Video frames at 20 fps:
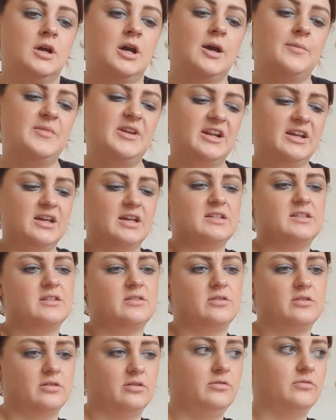I mean, I guess
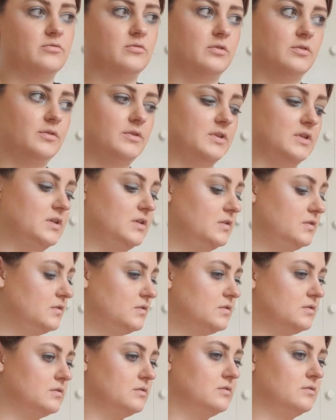I could roll
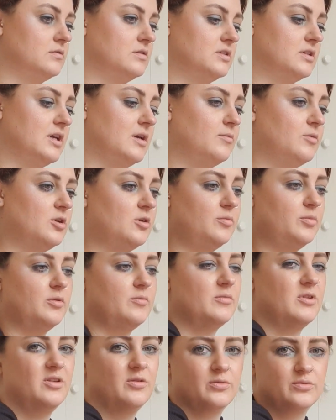these because I am going to
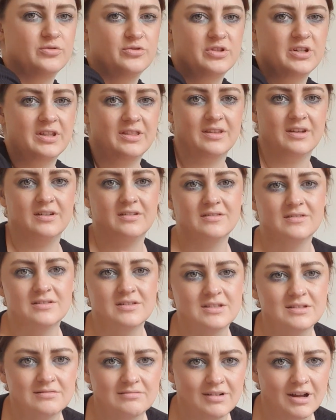put my laundry
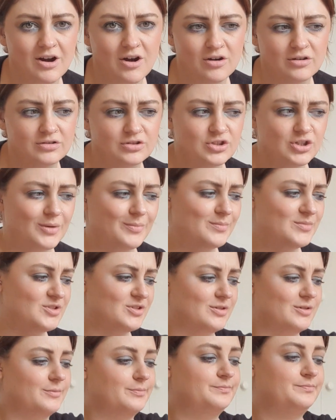things like on top.
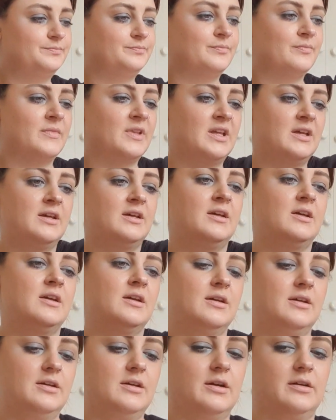So
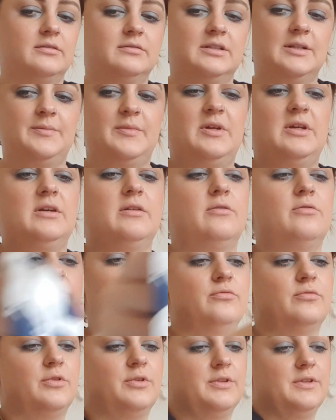yeah, let me
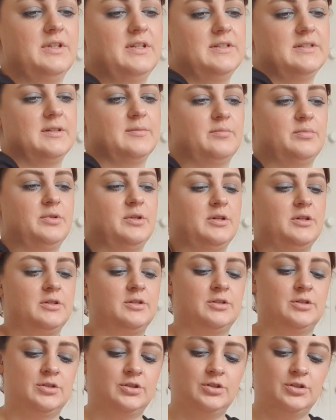roll these up
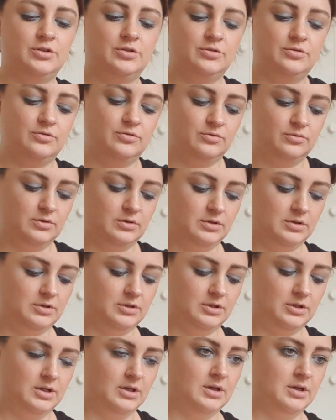to
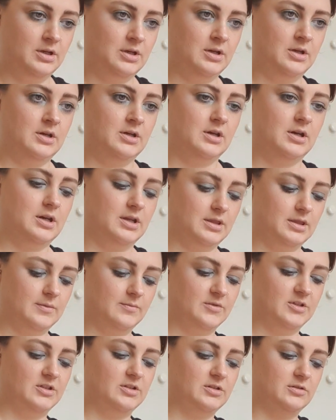get
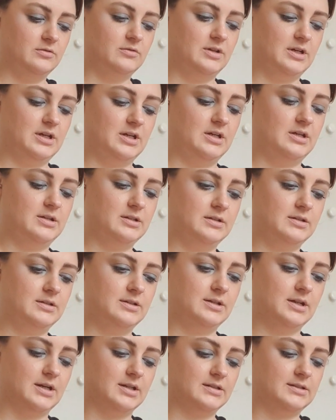them into a
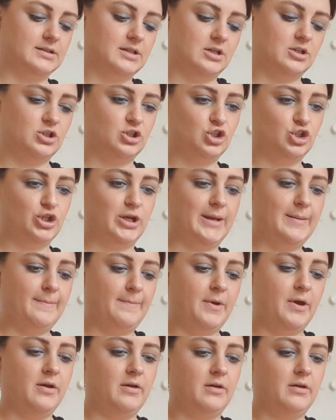nice shape